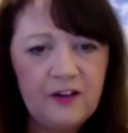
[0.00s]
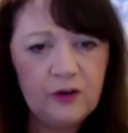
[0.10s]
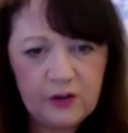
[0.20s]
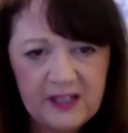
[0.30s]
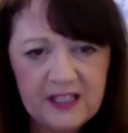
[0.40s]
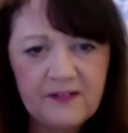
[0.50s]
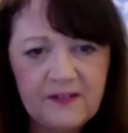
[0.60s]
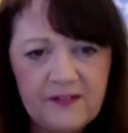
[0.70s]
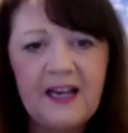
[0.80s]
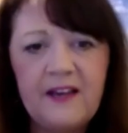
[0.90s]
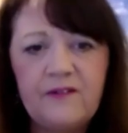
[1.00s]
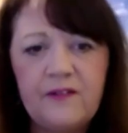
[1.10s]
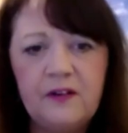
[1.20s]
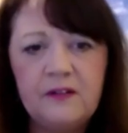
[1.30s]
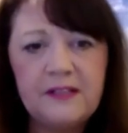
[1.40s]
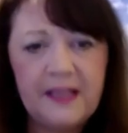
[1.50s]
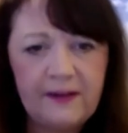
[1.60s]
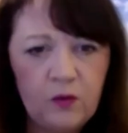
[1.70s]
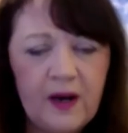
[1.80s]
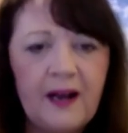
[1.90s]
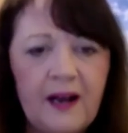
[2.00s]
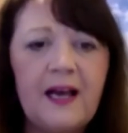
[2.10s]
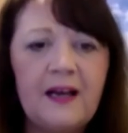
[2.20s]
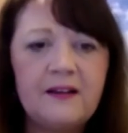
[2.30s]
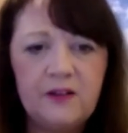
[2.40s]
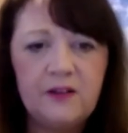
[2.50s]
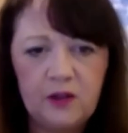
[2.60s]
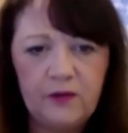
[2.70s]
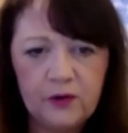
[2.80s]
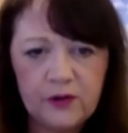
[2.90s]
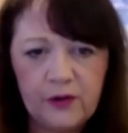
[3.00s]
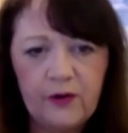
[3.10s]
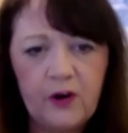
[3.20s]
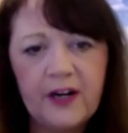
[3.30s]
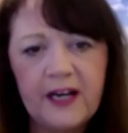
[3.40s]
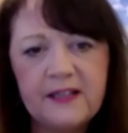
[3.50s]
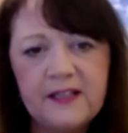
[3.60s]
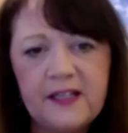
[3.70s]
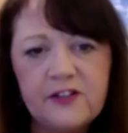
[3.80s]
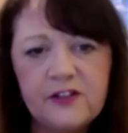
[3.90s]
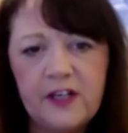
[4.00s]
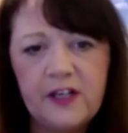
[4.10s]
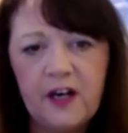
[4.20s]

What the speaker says: you know, Trees for Life and Saving Wildcats and all of those other organisations that